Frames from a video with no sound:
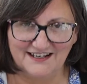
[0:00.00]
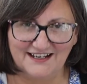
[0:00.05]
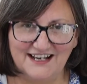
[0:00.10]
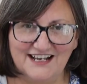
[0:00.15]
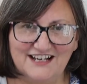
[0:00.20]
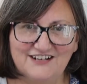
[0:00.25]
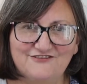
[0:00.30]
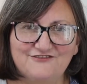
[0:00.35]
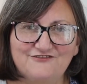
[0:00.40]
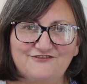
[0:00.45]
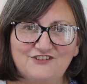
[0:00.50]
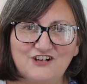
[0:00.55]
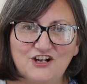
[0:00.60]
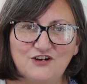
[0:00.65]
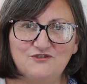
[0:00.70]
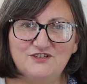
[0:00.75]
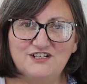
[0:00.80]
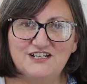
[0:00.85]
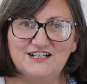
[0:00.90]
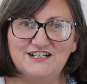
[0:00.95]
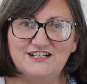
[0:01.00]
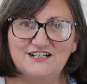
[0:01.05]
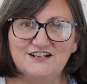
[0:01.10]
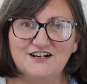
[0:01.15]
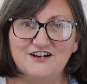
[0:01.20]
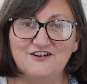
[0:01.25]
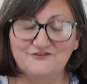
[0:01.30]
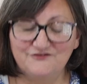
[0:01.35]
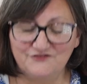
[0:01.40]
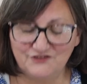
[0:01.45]
It floated
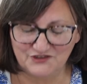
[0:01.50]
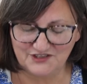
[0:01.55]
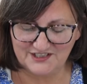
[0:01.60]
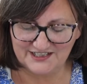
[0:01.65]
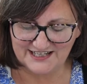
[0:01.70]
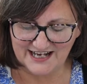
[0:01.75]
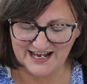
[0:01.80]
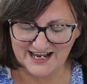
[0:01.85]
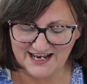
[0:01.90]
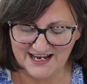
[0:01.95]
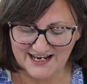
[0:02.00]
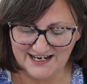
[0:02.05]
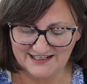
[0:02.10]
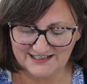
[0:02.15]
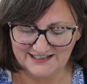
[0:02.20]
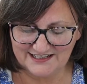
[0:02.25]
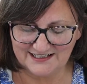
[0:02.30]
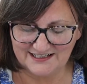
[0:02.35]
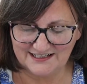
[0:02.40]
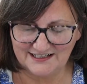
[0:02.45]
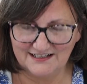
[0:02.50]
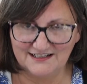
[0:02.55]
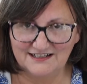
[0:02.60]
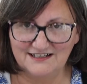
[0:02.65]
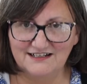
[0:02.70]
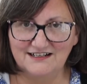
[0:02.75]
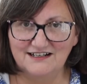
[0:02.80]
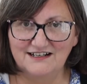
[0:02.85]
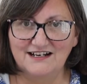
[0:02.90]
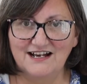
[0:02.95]
for days
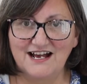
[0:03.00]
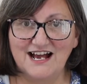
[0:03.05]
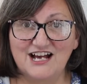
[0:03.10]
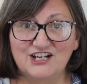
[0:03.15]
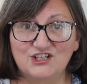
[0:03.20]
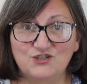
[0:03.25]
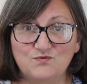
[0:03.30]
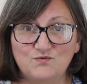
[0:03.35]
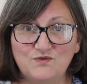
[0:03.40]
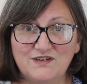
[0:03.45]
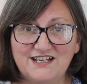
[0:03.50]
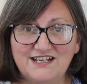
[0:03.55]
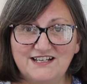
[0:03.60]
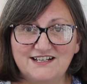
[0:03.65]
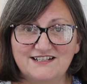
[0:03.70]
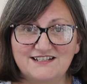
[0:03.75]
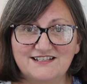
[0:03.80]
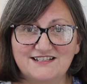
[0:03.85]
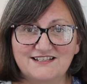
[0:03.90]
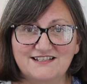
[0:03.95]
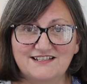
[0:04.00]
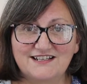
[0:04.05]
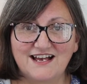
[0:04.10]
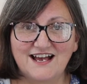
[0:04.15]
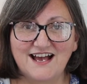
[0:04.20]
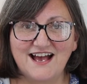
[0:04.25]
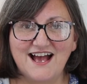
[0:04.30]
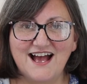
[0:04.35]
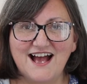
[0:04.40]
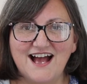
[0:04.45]
and weeks
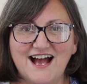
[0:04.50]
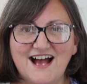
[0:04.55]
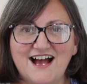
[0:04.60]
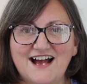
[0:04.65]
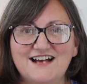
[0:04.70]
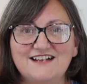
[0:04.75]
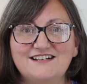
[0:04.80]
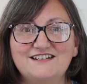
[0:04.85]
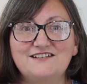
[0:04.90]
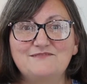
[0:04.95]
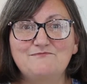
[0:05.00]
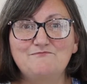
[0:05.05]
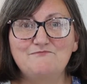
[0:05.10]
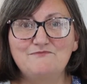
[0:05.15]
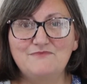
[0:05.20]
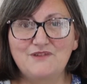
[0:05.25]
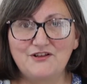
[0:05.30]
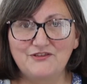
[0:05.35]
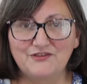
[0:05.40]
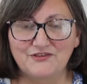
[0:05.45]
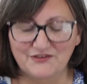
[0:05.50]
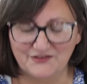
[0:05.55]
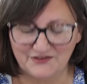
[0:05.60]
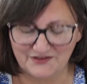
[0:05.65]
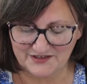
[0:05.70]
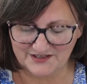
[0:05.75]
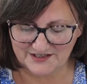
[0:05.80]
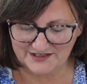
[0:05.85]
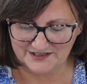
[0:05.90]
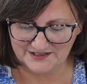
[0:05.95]
and
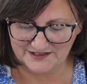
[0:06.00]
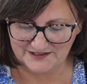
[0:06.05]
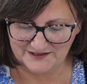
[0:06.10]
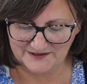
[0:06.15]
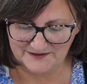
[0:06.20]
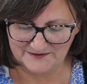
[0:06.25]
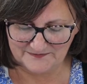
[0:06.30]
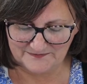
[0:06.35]
months.